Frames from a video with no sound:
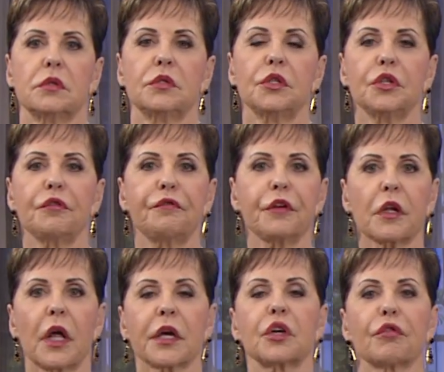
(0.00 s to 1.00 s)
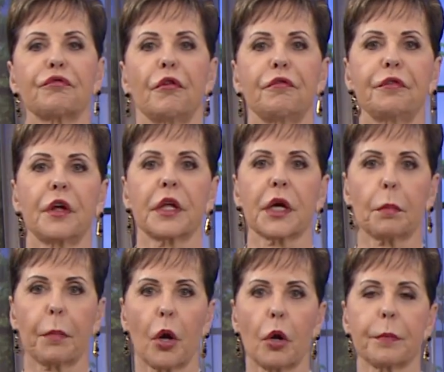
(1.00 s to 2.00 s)
Do you feel like you're fulfilling a
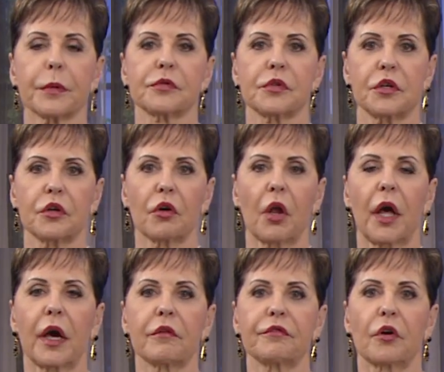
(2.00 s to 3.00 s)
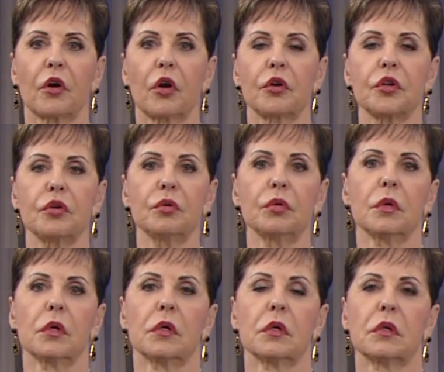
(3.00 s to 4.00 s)
purpose in your life, or are you
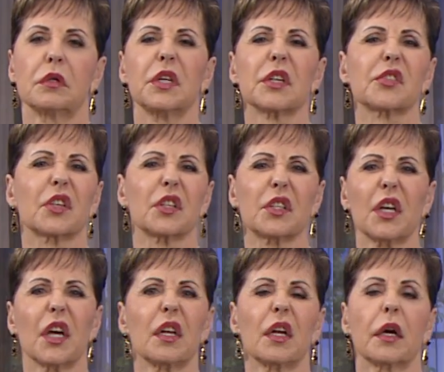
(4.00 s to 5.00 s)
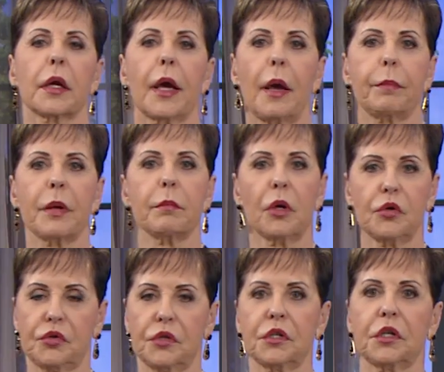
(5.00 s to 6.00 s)
discontent and unhappy
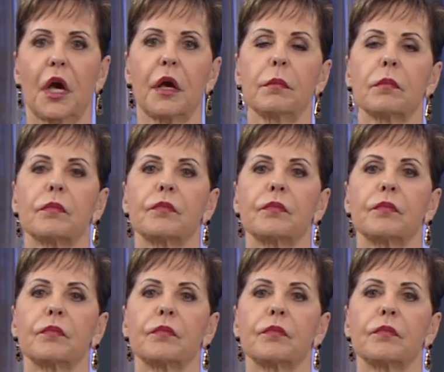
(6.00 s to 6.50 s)
most of the time?